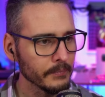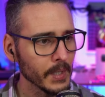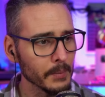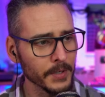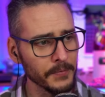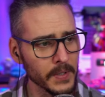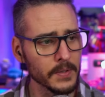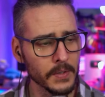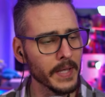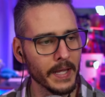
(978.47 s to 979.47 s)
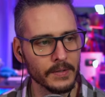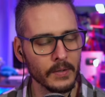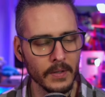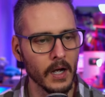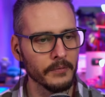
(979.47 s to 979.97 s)
But if you can do that and you
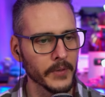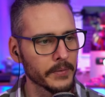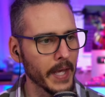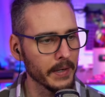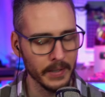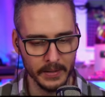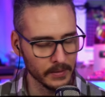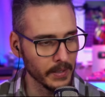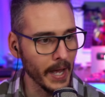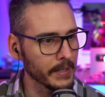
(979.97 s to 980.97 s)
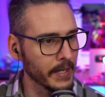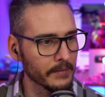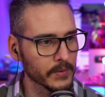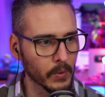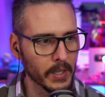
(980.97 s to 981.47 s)
can offload that and not have
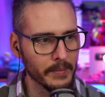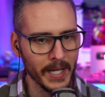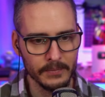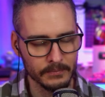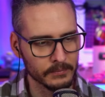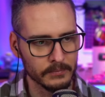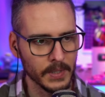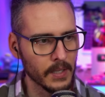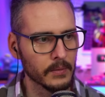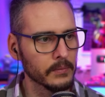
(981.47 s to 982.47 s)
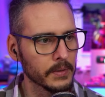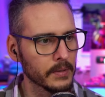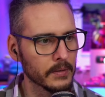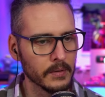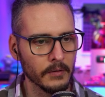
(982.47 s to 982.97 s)
to worry about you know
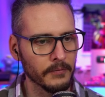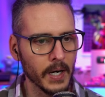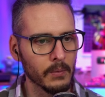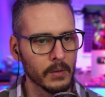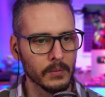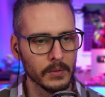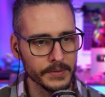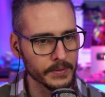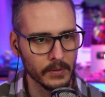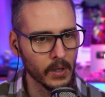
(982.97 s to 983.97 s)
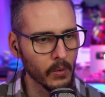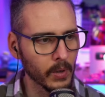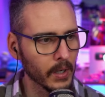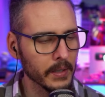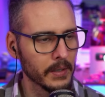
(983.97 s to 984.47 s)
your firewall rules and they all
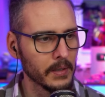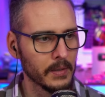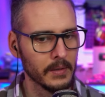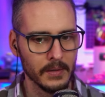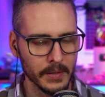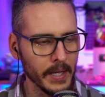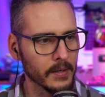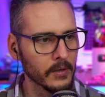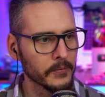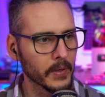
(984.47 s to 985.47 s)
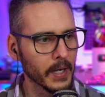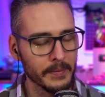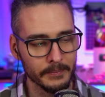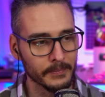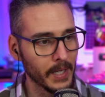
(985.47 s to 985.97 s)
work, yeah, go for it.
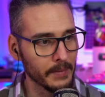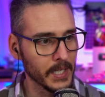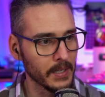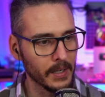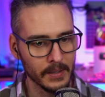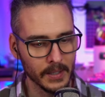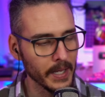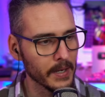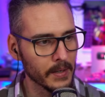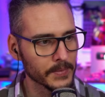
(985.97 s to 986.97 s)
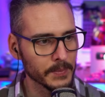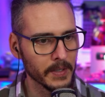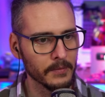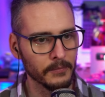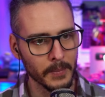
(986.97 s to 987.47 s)
I I mean, uh, again, I'm
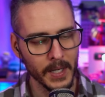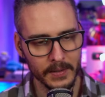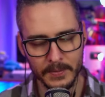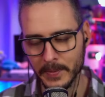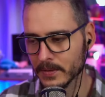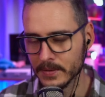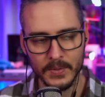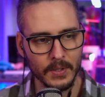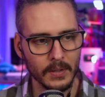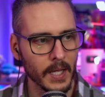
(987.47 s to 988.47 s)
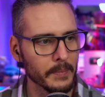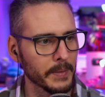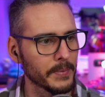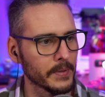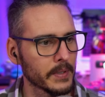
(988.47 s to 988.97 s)
speaking from my experience. I'm sure a lot of
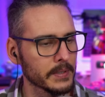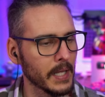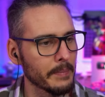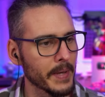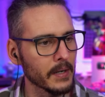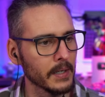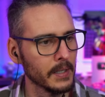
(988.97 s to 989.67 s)
people know this a lot better.